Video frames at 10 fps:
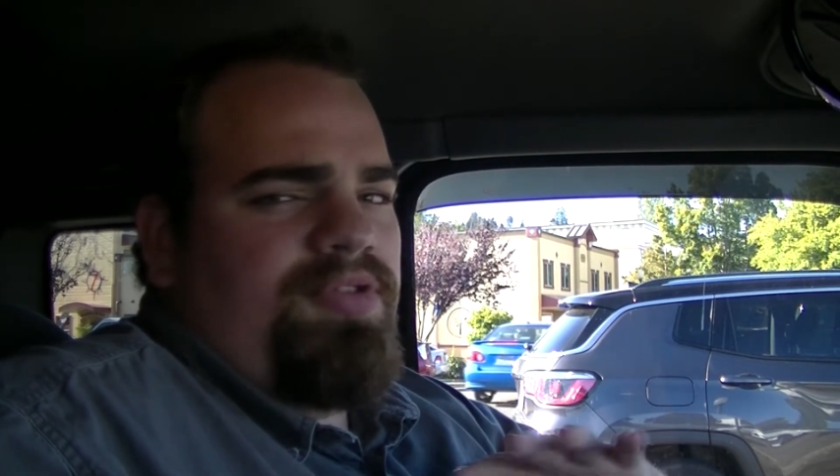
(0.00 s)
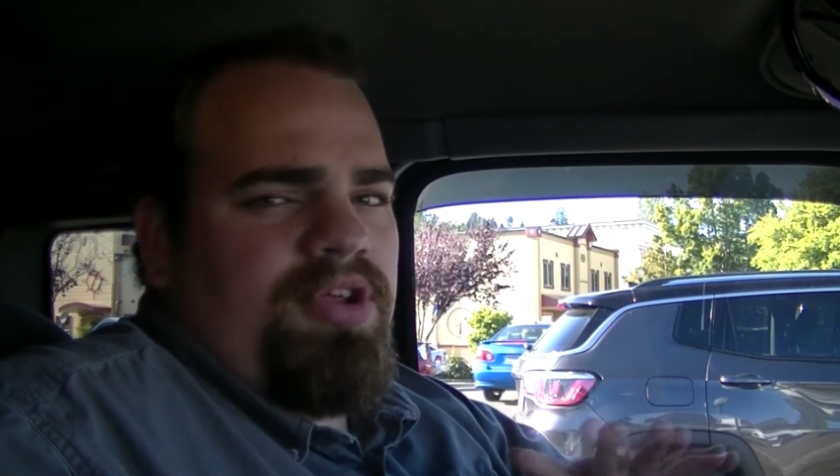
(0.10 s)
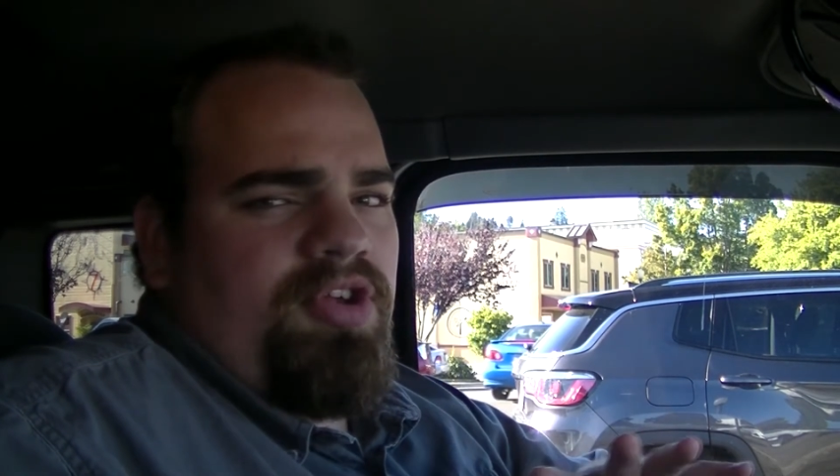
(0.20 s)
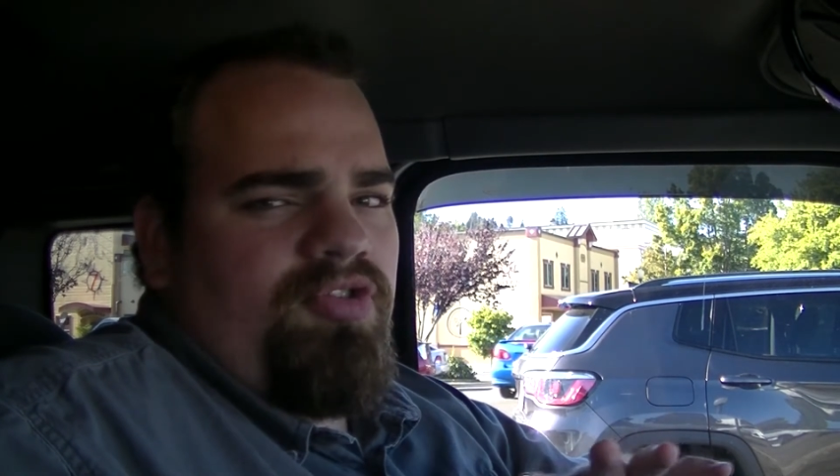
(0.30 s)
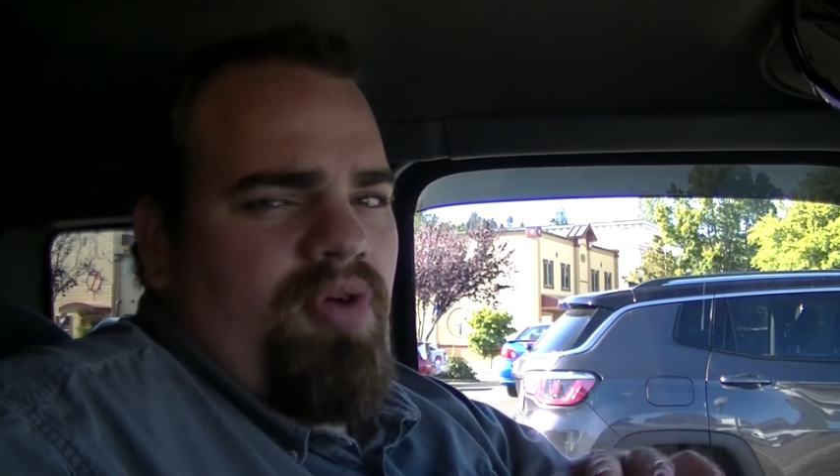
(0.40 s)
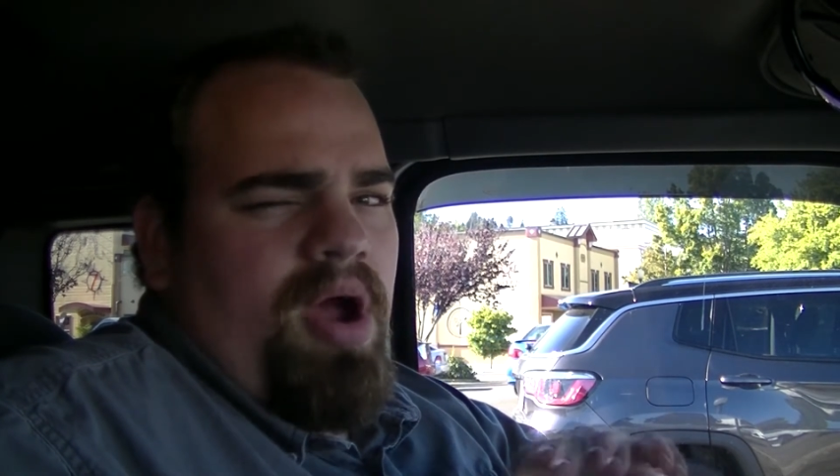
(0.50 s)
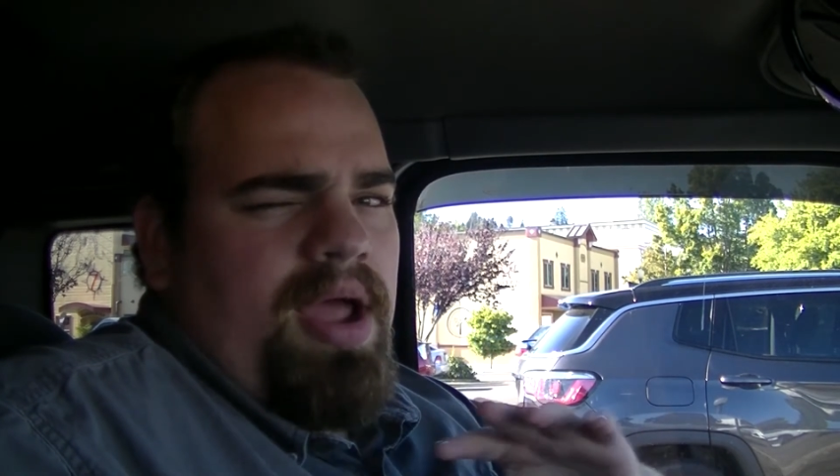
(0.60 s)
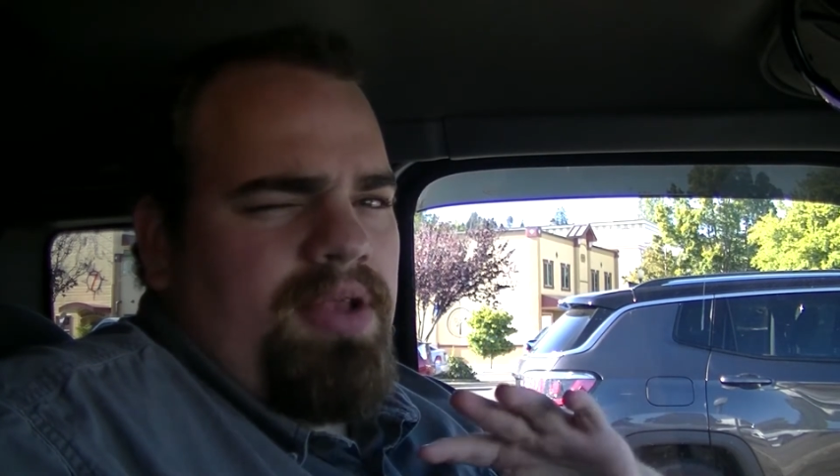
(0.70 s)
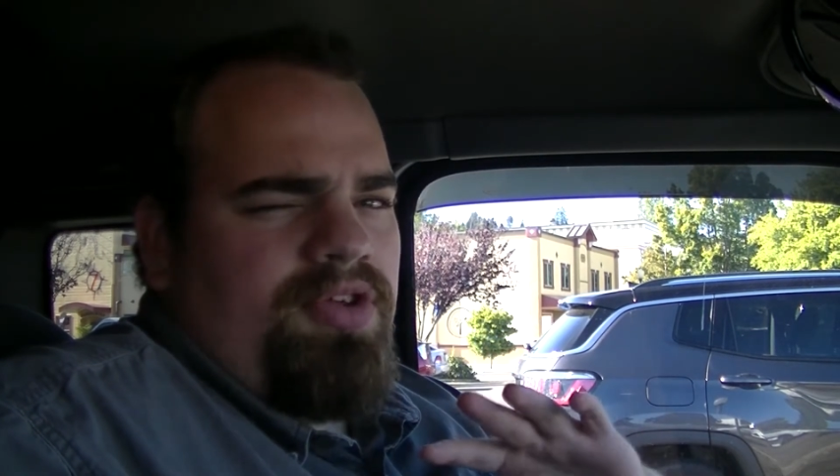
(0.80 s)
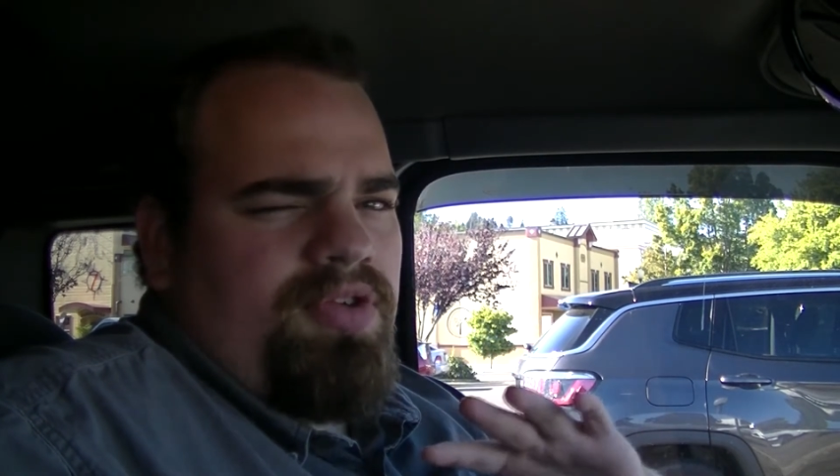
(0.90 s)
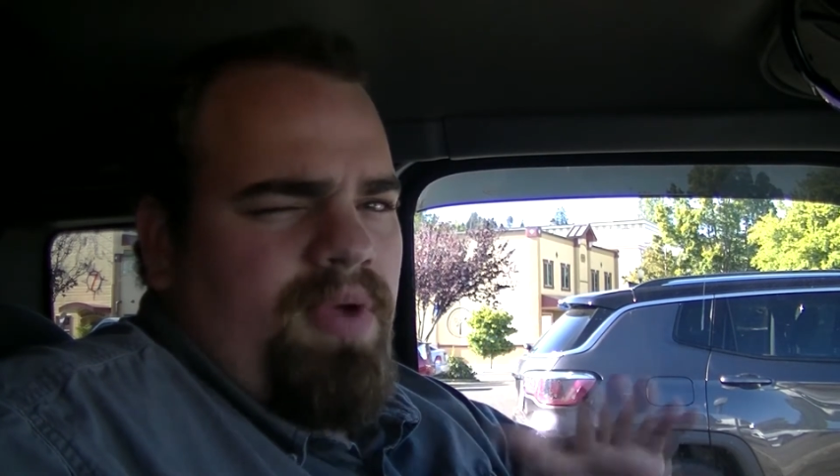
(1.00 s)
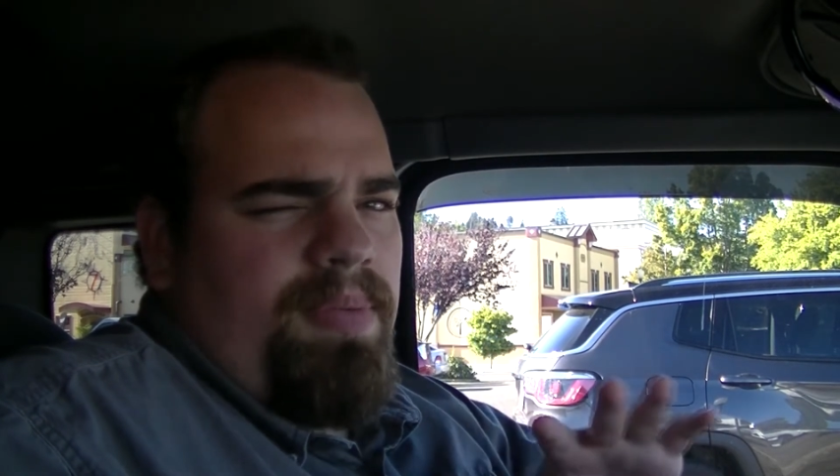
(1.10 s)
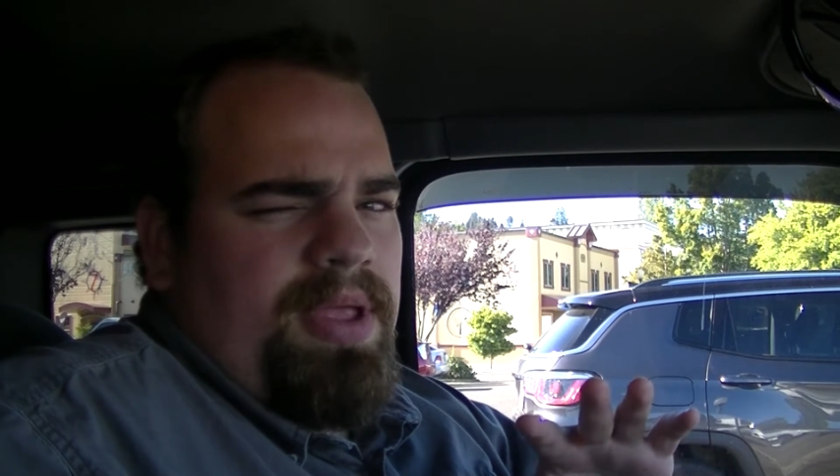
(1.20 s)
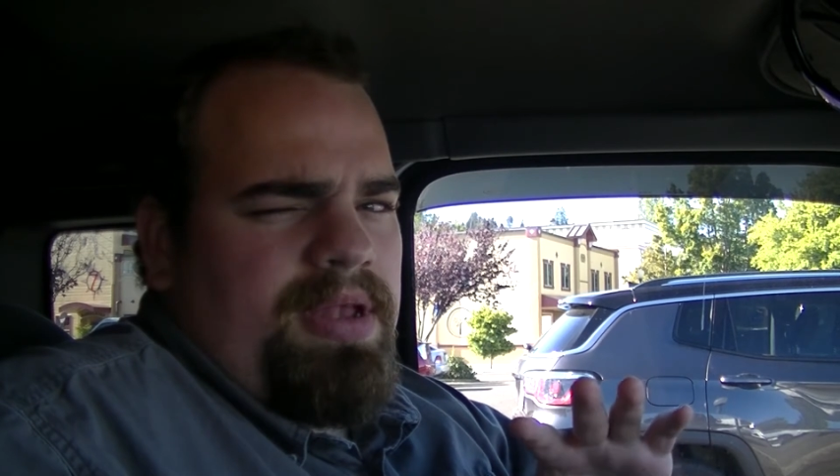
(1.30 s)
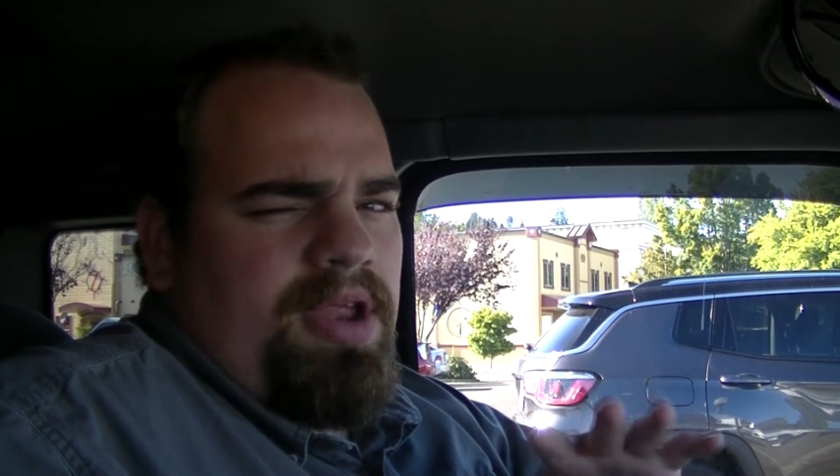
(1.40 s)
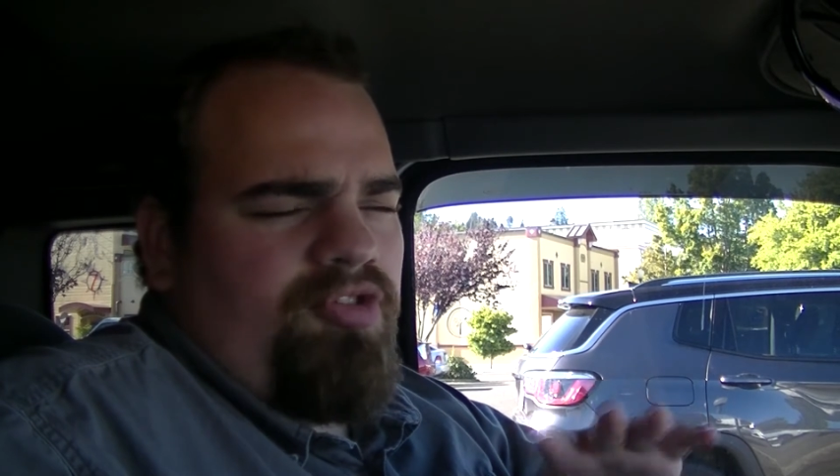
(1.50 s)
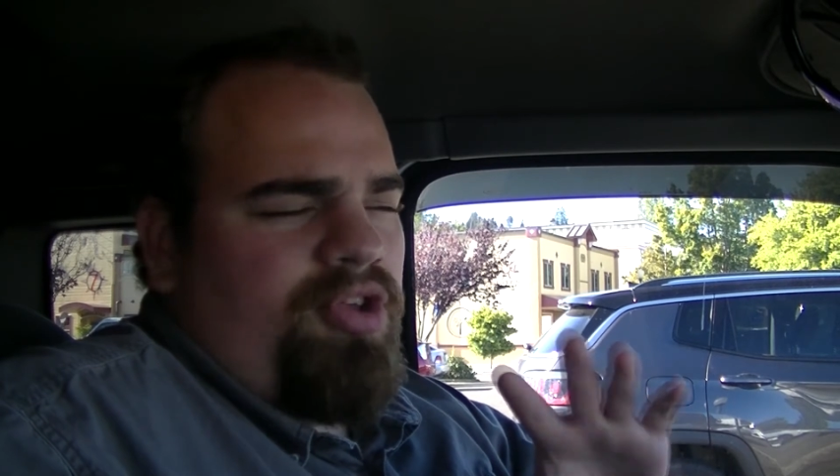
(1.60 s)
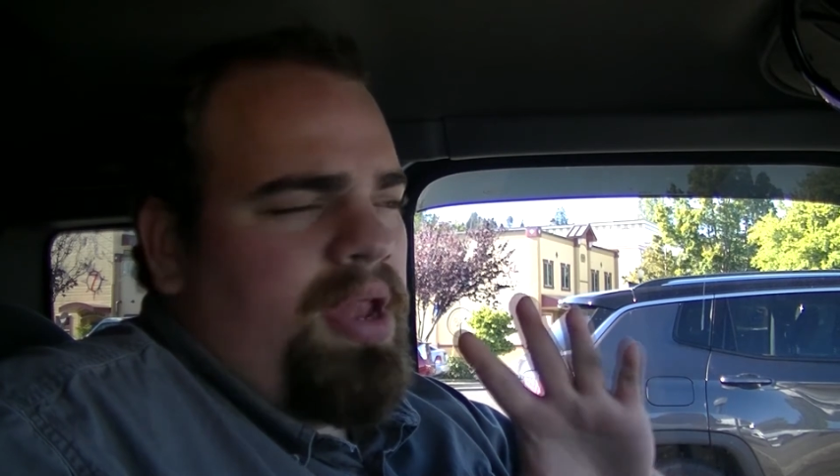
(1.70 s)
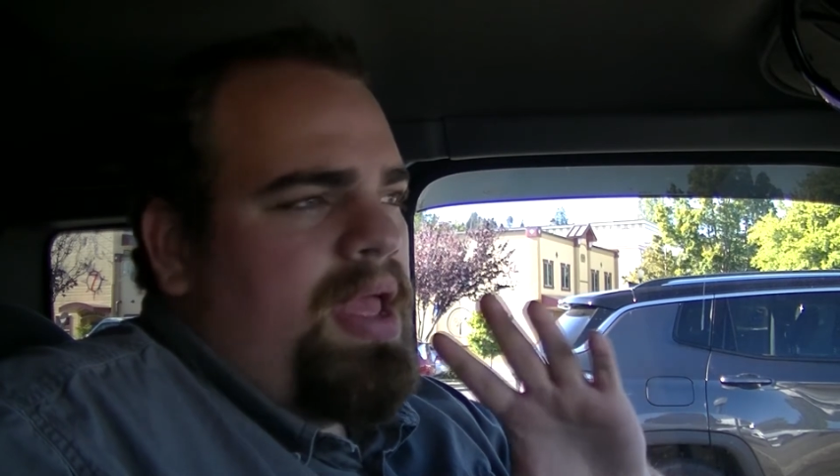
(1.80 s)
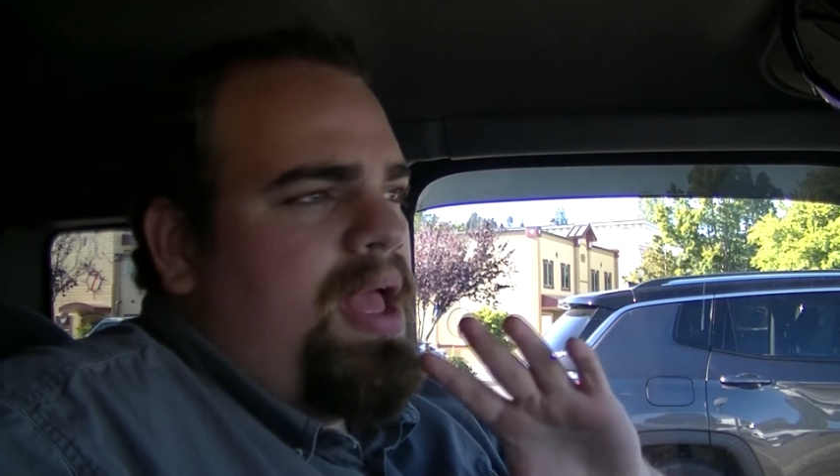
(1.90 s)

just a drawing, just a representation,